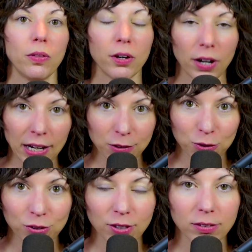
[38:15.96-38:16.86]
There are
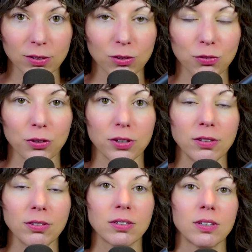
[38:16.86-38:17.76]
exercises for
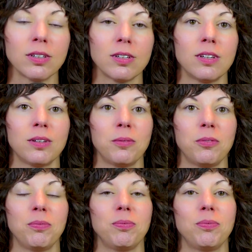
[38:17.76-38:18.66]
this.
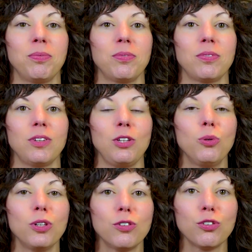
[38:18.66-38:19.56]

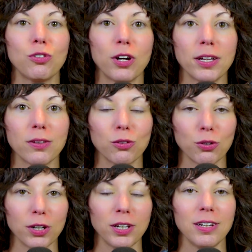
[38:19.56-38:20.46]
You can strength
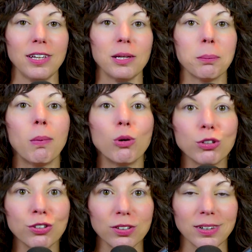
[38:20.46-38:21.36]
train
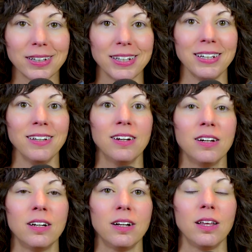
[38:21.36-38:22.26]
emotionally.
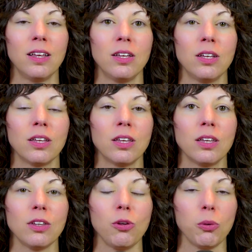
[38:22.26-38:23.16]

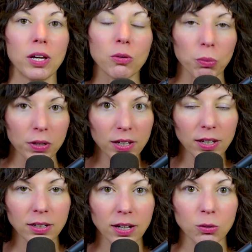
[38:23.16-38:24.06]
You can
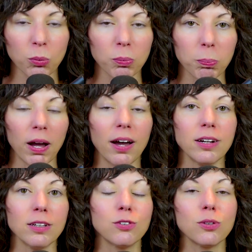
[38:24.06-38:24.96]
reconnect with
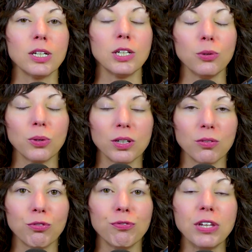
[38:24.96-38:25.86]
body so that you
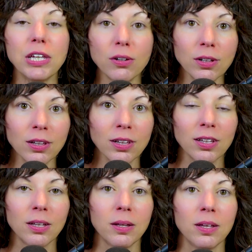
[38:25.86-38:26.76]
can feel
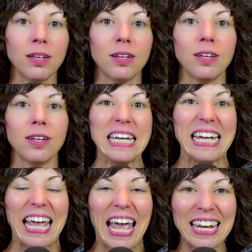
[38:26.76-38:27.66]

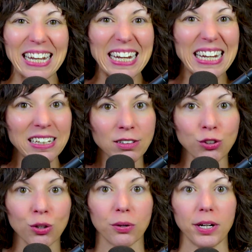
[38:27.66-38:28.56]
and
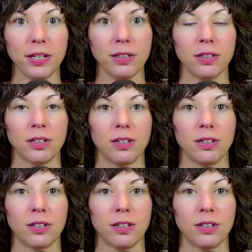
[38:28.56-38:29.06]
integrate.